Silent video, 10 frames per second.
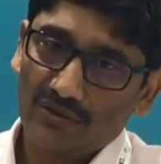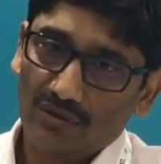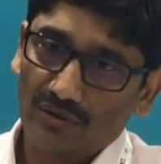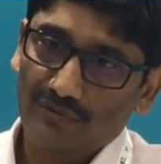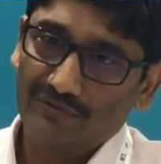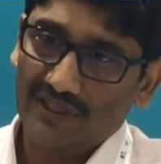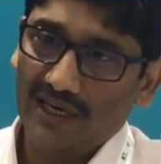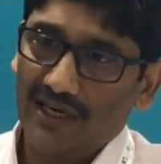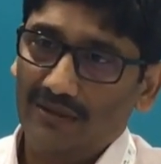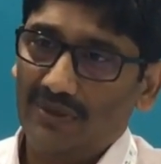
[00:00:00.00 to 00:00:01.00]
So when
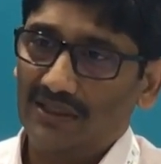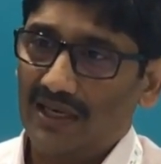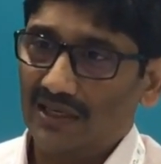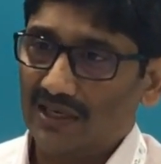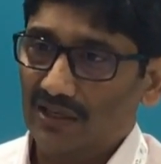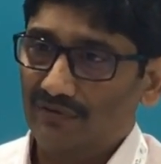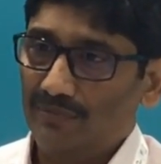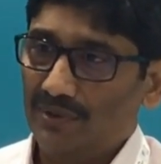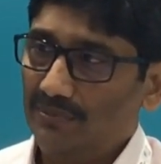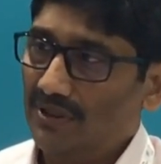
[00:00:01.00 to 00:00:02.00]
I am at that kind of a
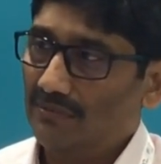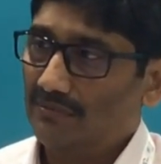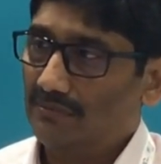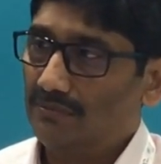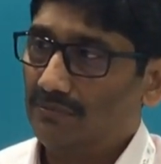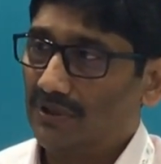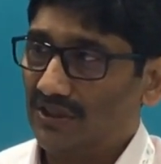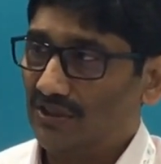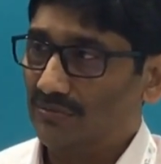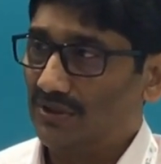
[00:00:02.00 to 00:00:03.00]
premium,
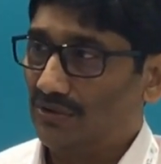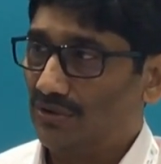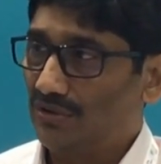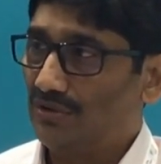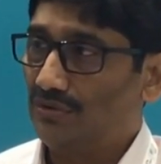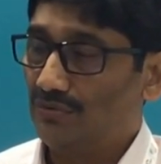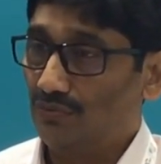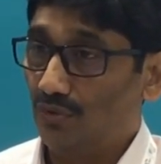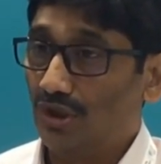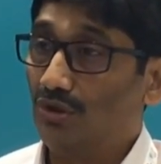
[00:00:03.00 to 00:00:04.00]
customers
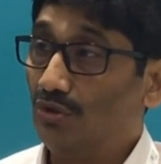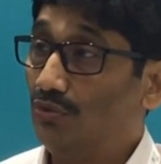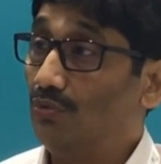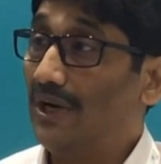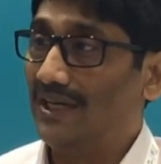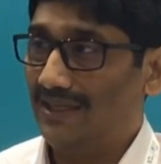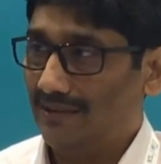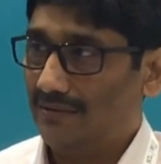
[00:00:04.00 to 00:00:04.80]
want to know why.